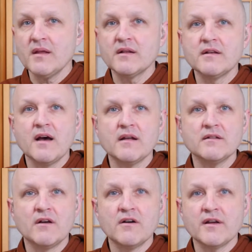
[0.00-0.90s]
Not
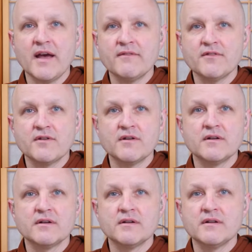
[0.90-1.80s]
long after
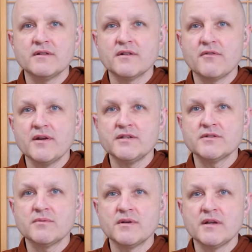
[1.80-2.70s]
the
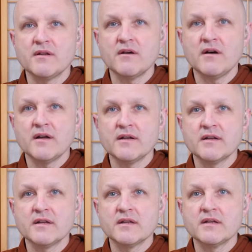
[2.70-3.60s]
Gracious One had
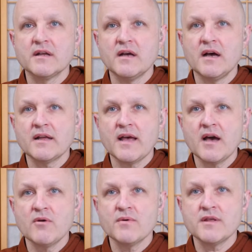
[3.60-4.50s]
gone, a
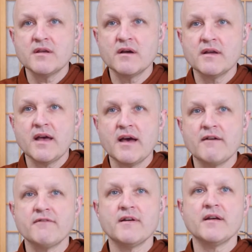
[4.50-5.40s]
cow with a young
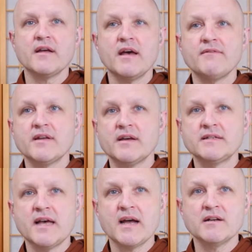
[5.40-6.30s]
calf, having
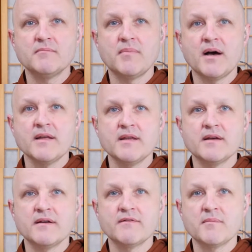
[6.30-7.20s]
attacked Bāhiya
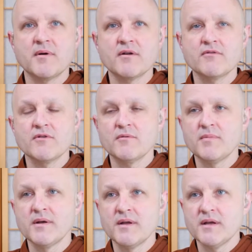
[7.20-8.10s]
of the bark robe,
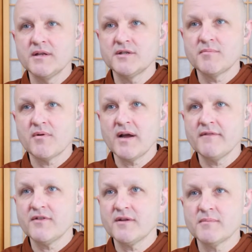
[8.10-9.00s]

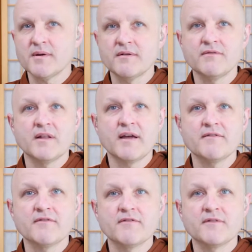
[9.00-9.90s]
deprived him of
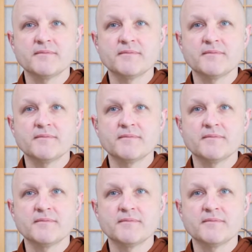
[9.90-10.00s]
life.